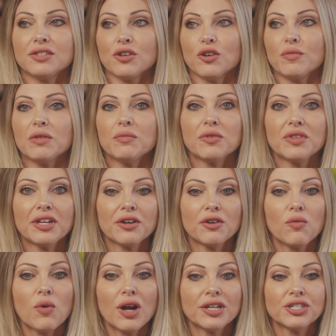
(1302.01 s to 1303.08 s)
so people that
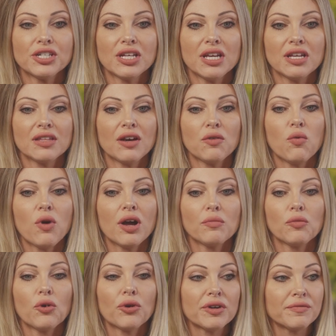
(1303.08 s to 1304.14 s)
are watching that
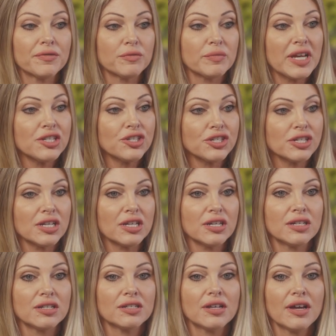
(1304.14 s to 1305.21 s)
want more
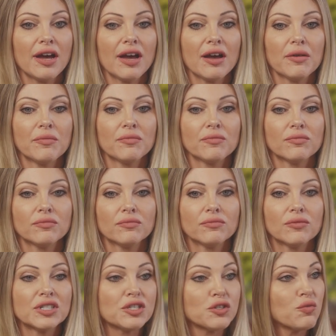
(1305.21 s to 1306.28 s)
information, um,
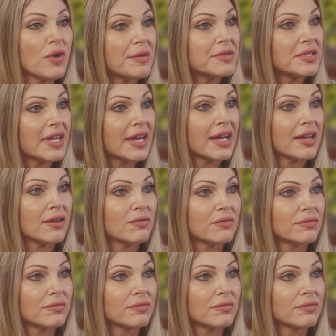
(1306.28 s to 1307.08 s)
what's the website?